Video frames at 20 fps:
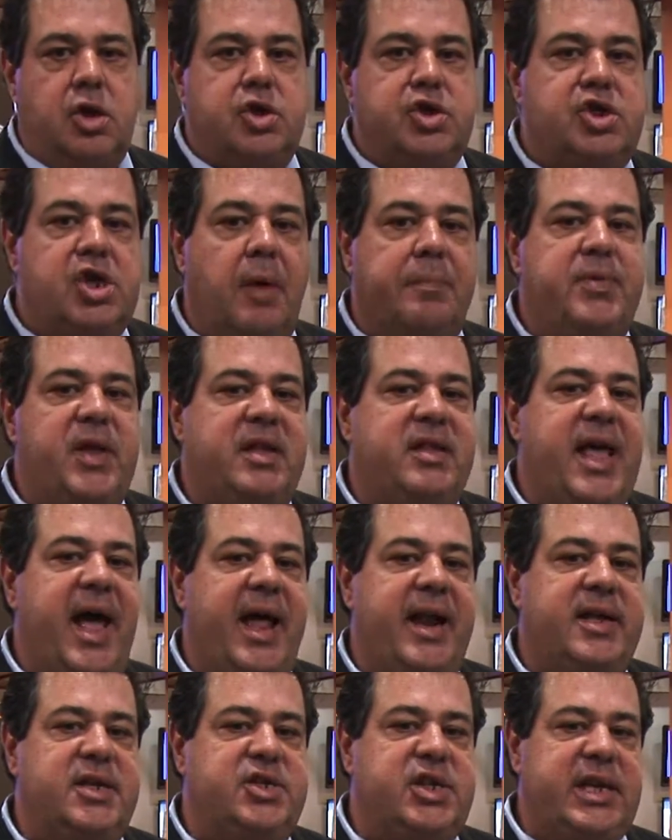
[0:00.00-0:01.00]
Something
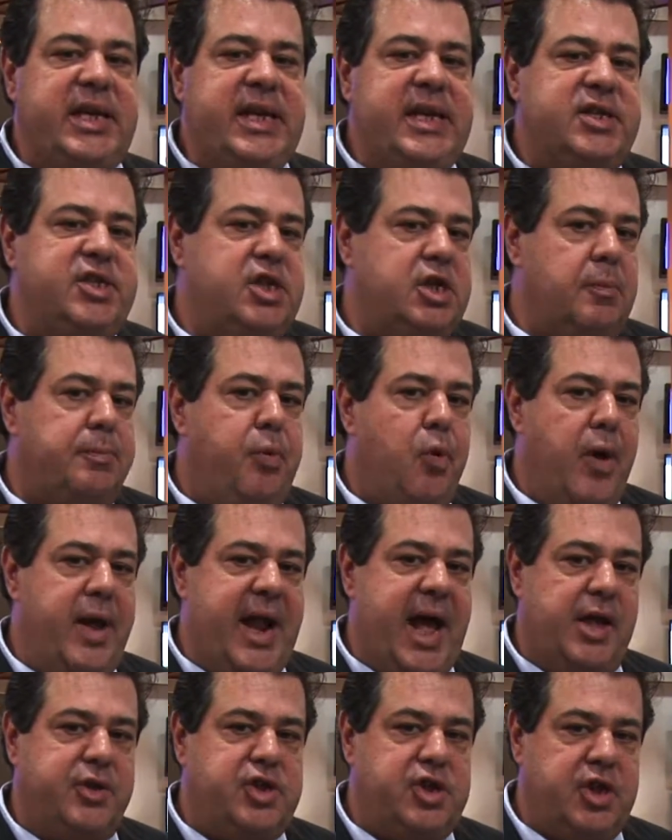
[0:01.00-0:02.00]
that is easy to point
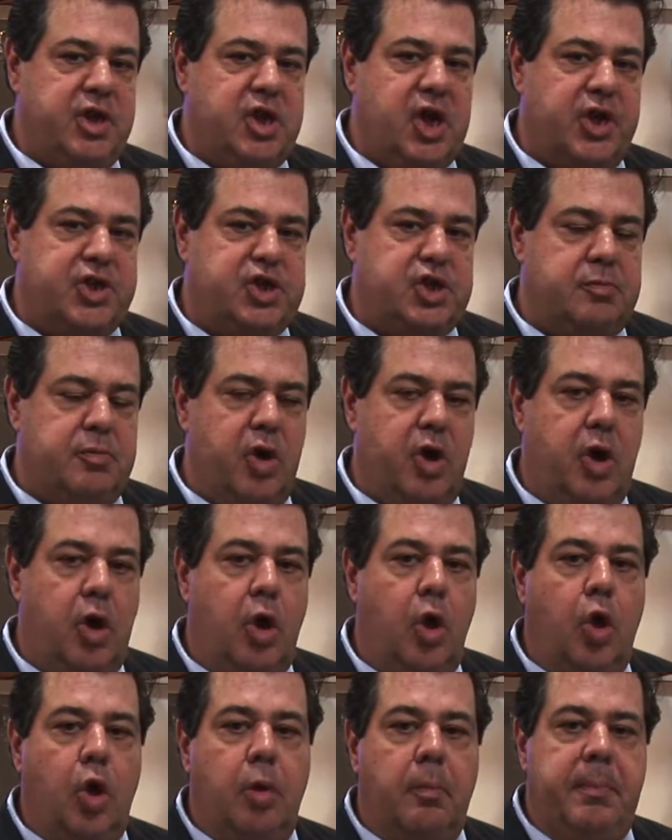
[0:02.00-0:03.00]
out to the customer
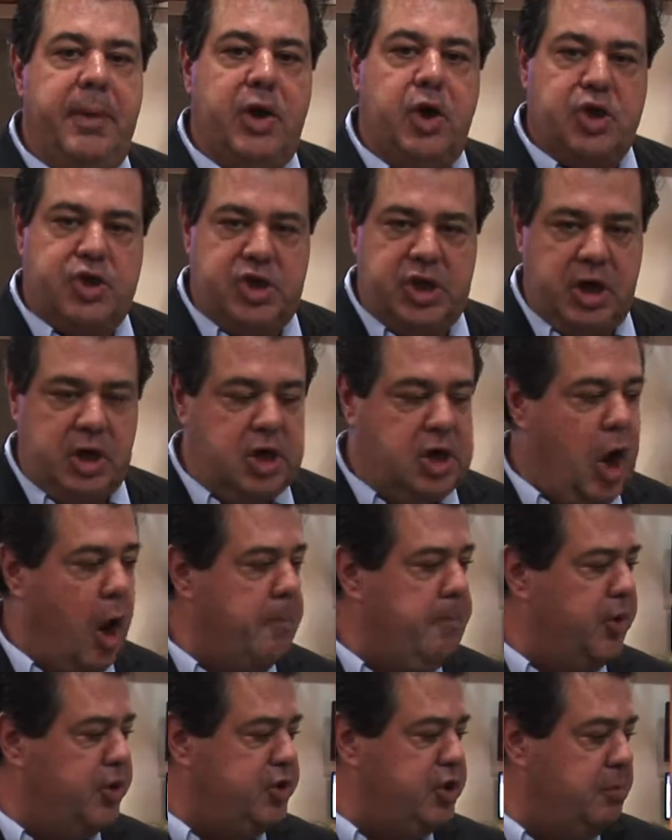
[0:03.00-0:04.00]
because of the
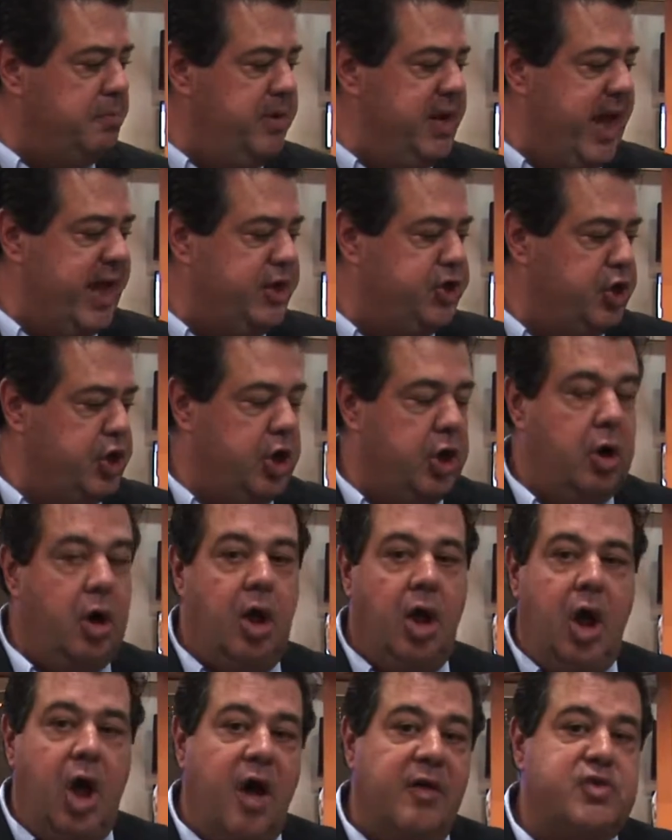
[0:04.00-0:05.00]
cumbersome nature
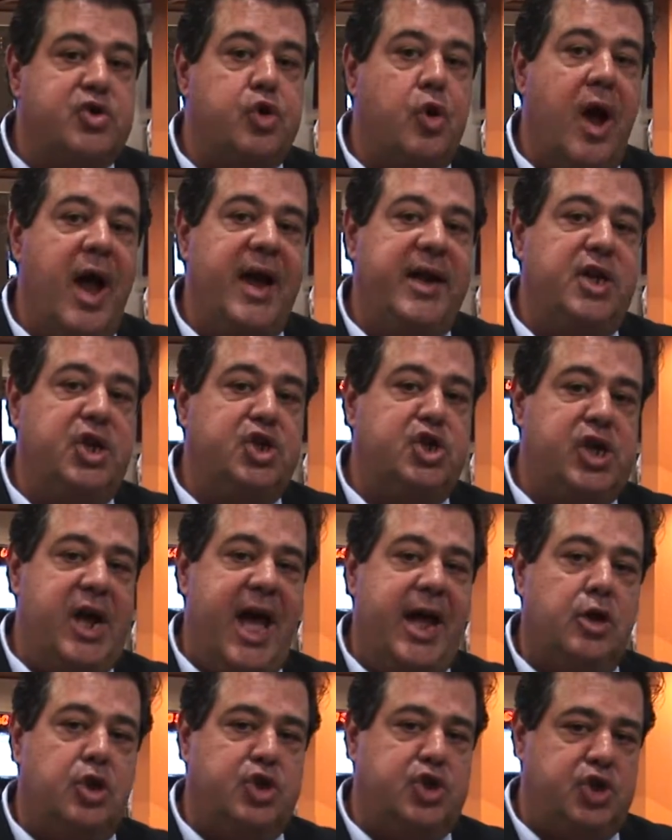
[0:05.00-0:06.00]
of trying to
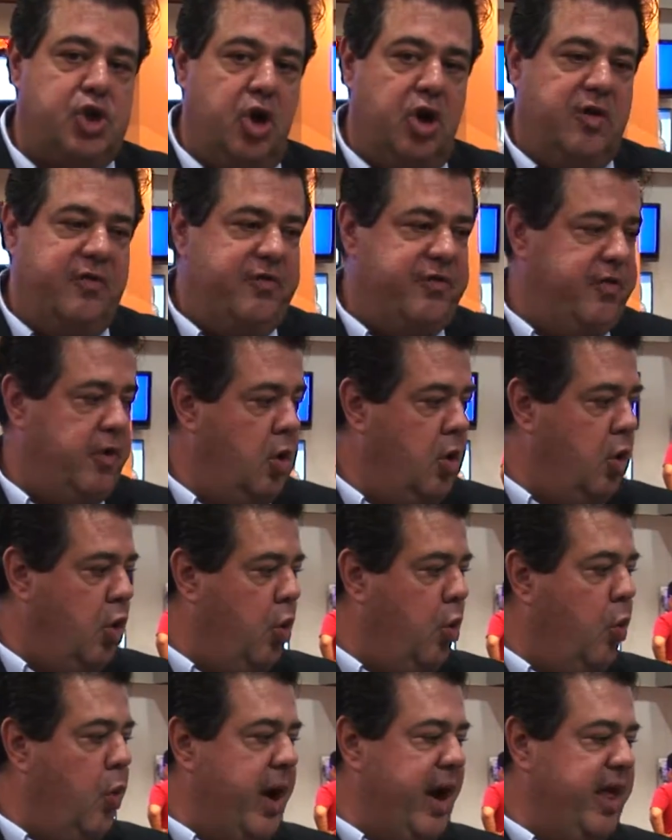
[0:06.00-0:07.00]
channel surf
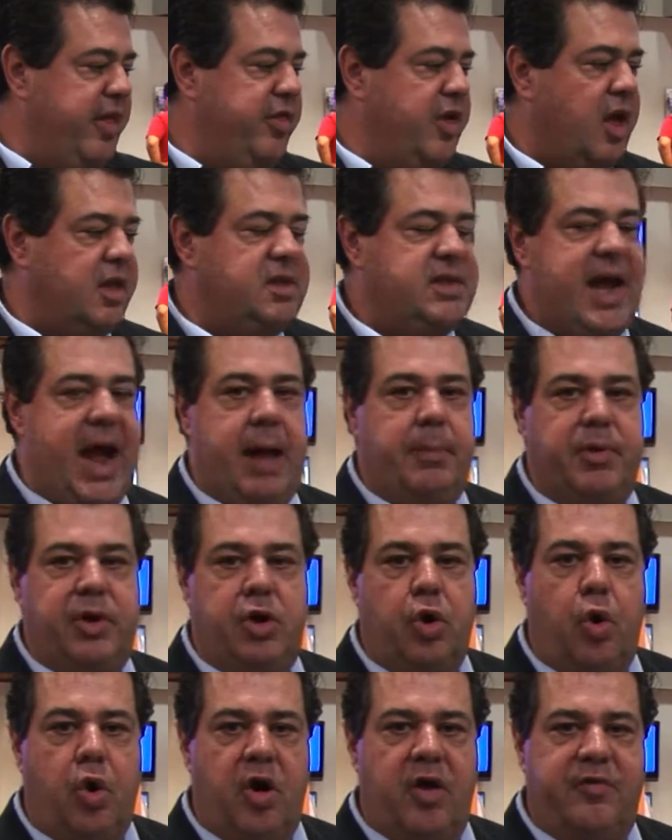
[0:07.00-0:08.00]
with a tablet
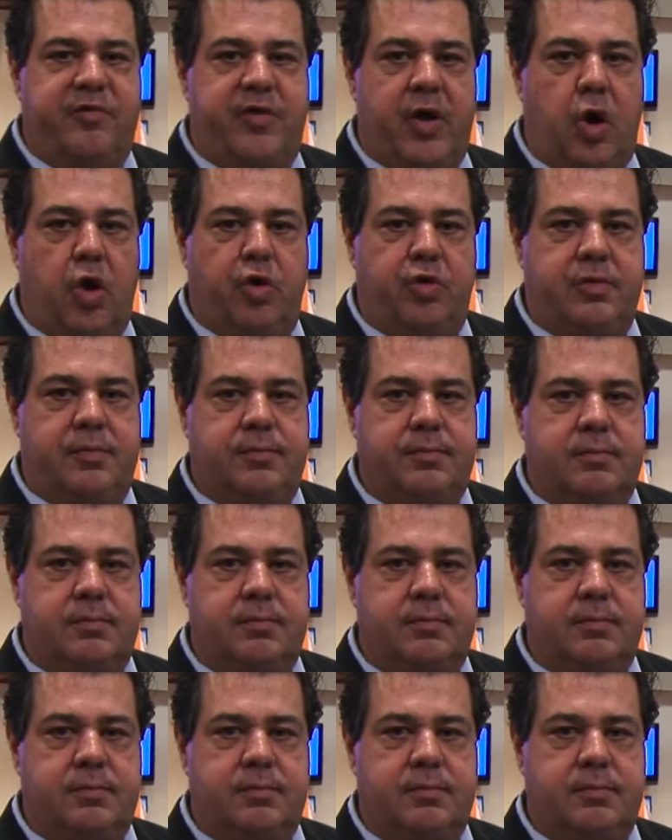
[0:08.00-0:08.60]
or a phone.